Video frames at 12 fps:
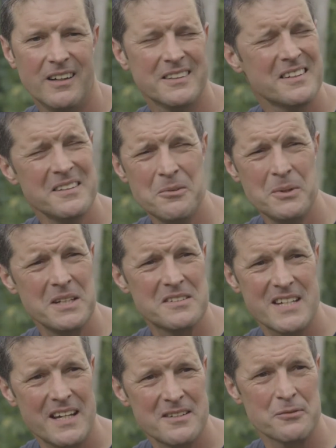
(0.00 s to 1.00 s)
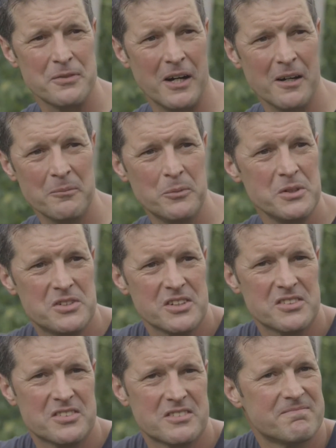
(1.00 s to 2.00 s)
I don't think we intend to farm, we
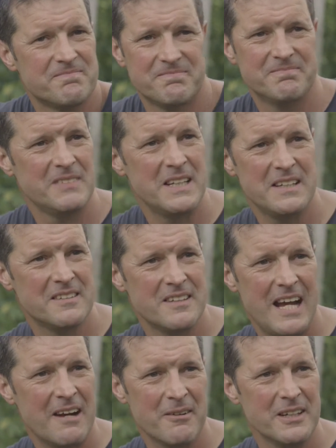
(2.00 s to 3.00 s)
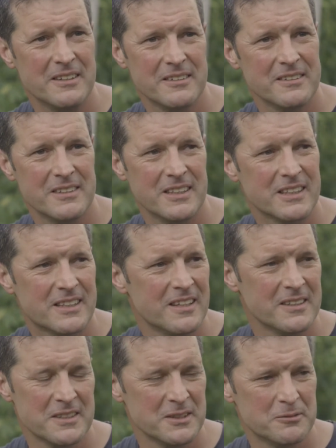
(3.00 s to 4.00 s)
just inherit the
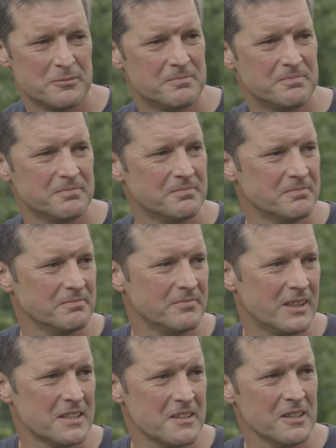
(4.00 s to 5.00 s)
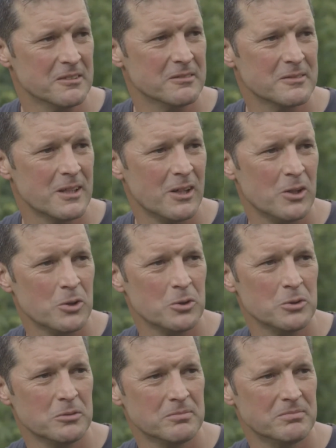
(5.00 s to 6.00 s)
kind of, I don't know,
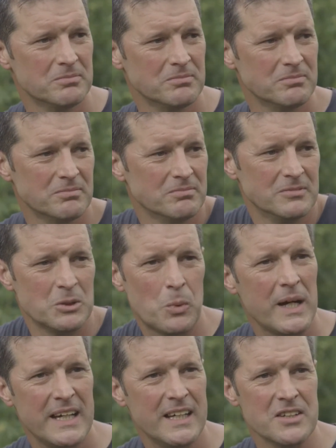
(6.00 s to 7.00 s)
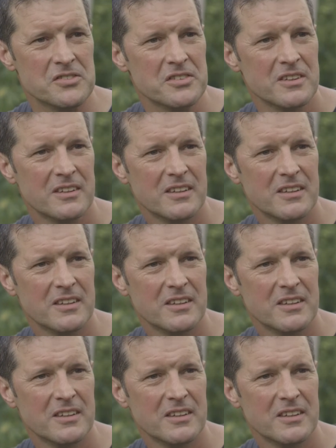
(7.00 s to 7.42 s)
the way it is.